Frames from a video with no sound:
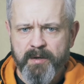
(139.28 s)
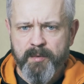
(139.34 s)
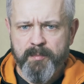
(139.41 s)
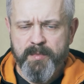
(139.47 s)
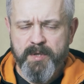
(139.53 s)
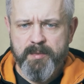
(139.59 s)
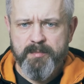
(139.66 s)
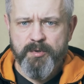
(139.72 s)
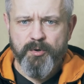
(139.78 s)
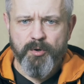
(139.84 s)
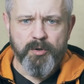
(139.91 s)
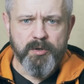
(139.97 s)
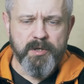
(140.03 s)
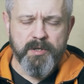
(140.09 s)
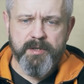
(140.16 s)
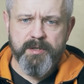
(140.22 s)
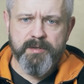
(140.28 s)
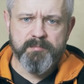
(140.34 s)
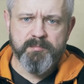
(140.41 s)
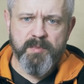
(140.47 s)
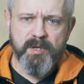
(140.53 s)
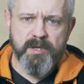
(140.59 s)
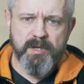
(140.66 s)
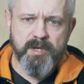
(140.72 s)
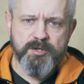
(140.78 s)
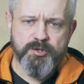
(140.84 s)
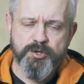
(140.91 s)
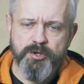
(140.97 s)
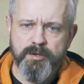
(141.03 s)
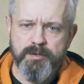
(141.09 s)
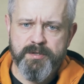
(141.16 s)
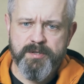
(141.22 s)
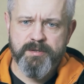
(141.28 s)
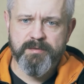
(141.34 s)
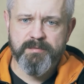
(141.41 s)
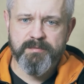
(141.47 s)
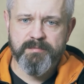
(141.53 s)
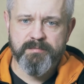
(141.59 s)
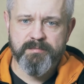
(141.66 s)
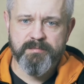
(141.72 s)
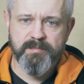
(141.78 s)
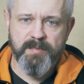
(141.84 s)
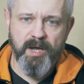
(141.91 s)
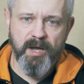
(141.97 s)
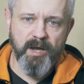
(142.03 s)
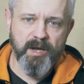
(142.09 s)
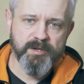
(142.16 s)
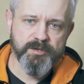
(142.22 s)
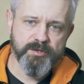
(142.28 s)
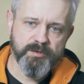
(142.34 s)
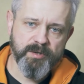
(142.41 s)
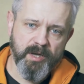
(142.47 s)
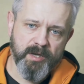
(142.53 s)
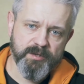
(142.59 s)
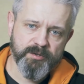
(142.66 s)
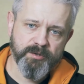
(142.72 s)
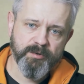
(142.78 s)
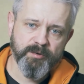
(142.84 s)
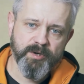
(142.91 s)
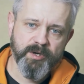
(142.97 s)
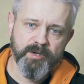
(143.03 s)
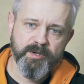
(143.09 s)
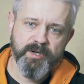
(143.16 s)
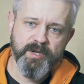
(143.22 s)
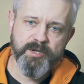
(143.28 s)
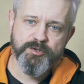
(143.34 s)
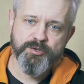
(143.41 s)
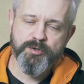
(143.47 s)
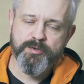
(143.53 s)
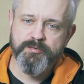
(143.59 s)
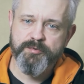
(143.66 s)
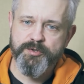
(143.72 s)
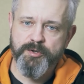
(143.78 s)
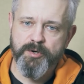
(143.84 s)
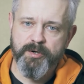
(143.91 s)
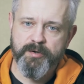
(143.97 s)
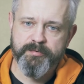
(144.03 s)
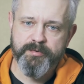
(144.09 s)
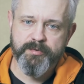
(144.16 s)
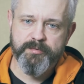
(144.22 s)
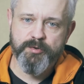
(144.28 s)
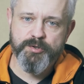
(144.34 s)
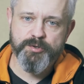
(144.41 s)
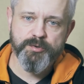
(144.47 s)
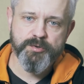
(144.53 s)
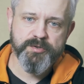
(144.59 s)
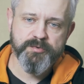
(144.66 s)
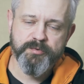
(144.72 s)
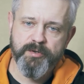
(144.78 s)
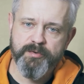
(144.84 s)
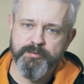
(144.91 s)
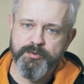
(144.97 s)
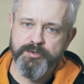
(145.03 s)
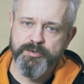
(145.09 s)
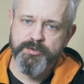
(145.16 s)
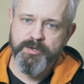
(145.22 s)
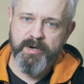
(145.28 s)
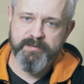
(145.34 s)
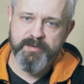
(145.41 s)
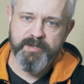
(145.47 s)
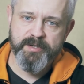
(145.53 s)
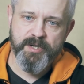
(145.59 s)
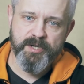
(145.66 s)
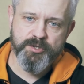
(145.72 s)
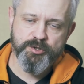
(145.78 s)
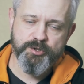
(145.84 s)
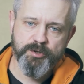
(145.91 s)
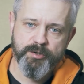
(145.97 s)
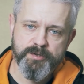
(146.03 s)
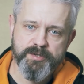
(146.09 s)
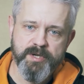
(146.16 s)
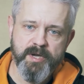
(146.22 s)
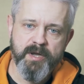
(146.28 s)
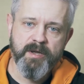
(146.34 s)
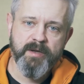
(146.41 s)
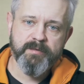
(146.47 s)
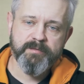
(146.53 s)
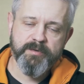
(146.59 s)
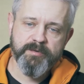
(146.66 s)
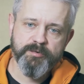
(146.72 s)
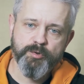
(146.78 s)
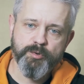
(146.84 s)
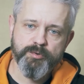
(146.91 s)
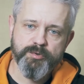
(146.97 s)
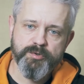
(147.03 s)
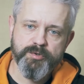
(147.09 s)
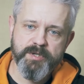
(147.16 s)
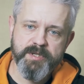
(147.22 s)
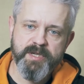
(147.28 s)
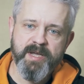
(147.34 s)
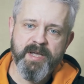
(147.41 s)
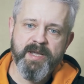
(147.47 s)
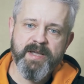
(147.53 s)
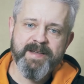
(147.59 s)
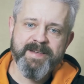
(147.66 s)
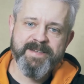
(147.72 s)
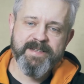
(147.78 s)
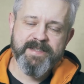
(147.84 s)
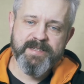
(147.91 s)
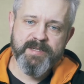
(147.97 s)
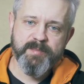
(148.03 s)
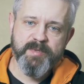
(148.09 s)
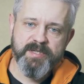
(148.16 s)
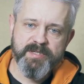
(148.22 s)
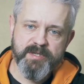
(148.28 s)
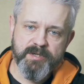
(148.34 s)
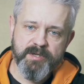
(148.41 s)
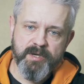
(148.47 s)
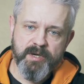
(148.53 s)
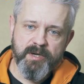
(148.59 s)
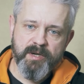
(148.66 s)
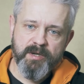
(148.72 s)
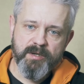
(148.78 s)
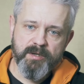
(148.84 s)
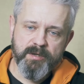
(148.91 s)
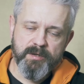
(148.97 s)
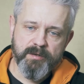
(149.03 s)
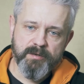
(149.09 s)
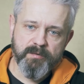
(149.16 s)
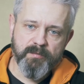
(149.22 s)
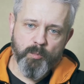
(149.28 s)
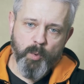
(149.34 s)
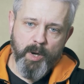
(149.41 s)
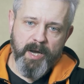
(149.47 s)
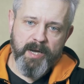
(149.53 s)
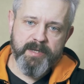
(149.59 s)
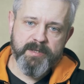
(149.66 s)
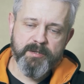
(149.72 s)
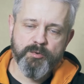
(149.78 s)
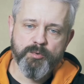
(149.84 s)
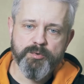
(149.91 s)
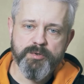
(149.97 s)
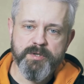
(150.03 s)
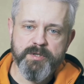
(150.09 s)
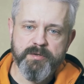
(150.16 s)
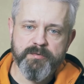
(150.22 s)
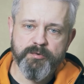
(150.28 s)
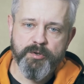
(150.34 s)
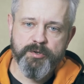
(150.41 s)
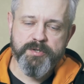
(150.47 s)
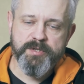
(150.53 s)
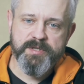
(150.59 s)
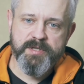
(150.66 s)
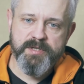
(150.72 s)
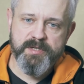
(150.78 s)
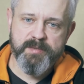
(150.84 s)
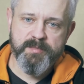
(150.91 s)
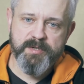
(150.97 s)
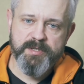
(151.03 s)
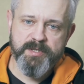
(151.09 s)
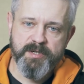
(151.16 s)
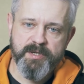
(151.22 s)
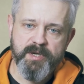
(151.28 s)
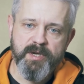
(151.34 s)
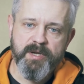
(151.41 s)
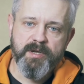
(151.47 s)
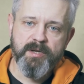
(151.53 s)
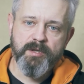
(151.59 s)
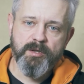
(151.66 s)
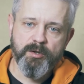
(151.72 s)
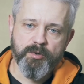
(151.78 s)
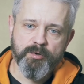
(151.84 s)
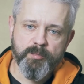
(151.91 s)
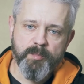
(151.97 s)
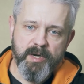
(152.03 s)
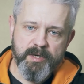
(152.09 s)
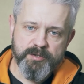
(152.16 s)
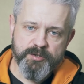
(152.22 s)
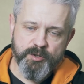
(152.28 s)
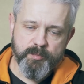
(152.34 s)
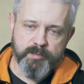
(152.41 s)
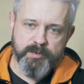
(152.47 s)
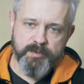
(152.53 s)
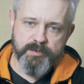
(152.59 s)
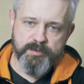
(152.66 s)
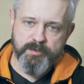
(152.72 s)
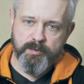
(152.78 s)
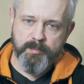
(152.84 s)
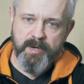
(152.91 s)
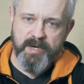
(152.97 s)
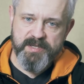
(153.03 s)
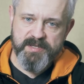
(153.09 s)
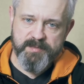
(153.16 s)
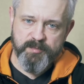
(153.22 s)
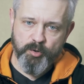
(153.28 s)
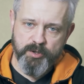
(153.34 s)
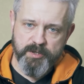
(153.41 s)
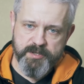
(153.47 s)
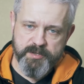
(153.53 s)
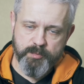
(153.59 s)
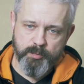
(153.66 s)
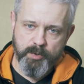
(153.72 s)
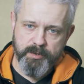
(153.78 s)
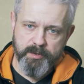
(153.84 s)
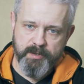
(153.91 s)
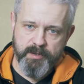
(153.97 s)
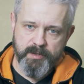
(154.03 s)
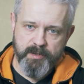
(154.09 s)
maybe only headshots? I know a headshot photographer was successfully photographing headshots with 100 centimeter wide and 130 centimeter long backdrop, so my smallest one.